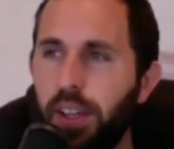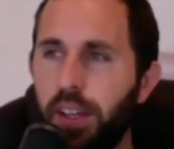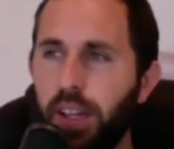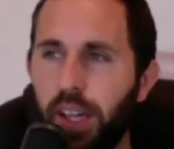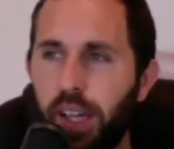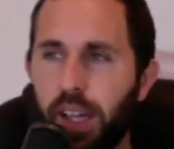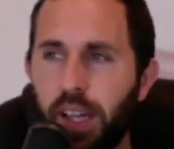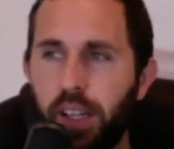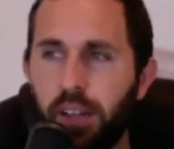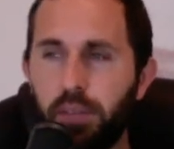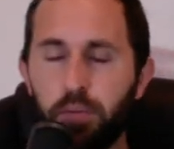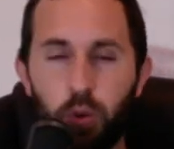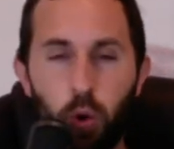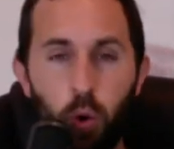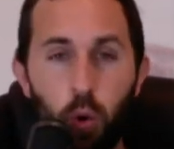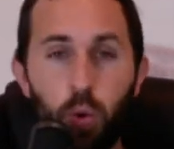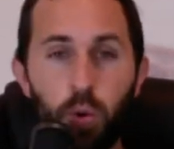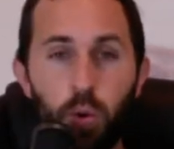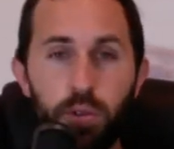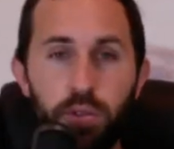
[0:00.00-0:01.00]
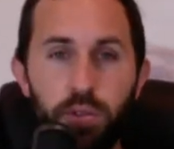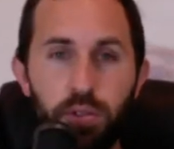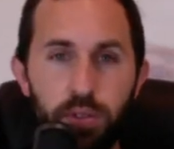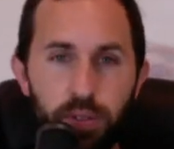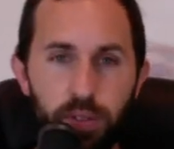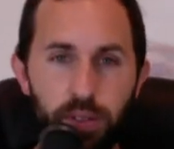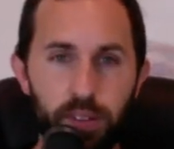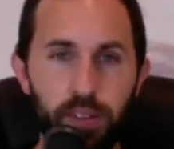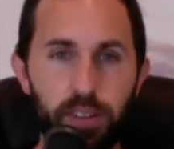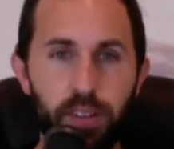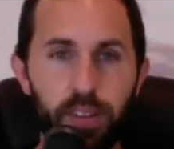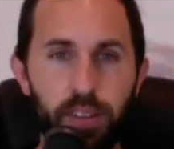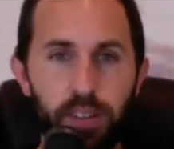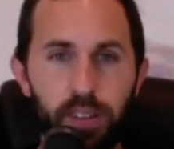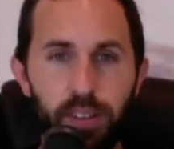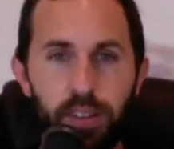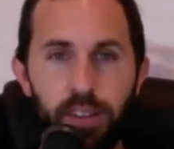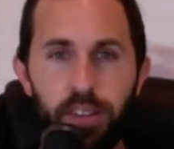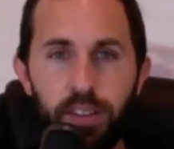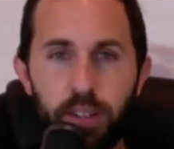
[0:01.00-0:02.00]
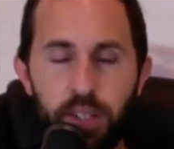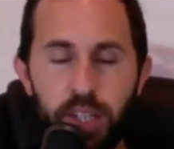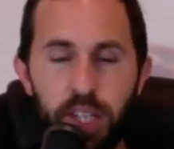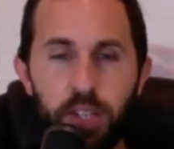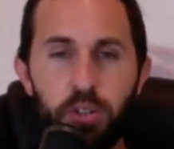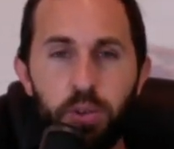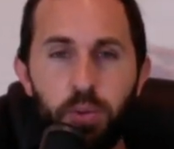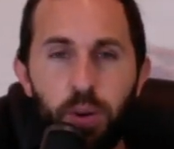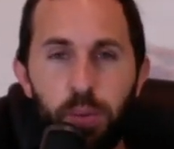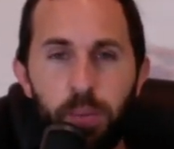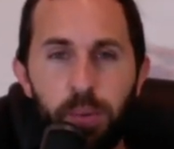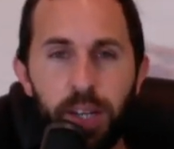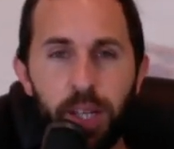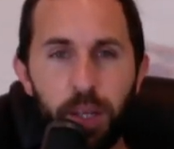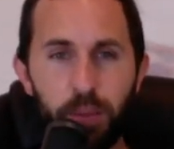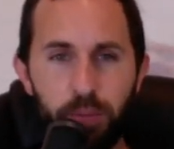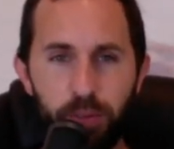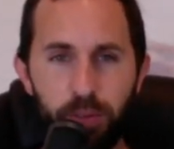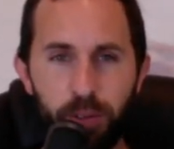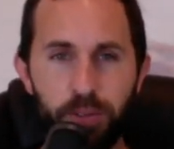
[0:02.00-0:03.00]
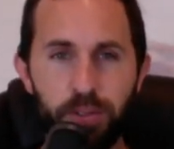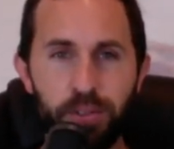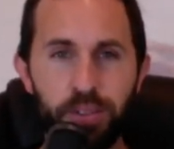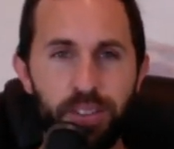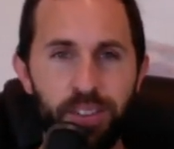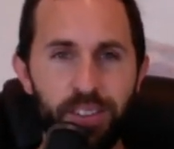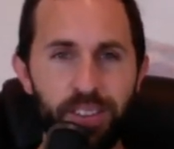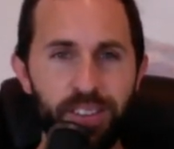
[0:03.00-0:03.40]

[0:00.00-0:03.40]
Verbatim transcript: And of course, the teacher wrote my name first.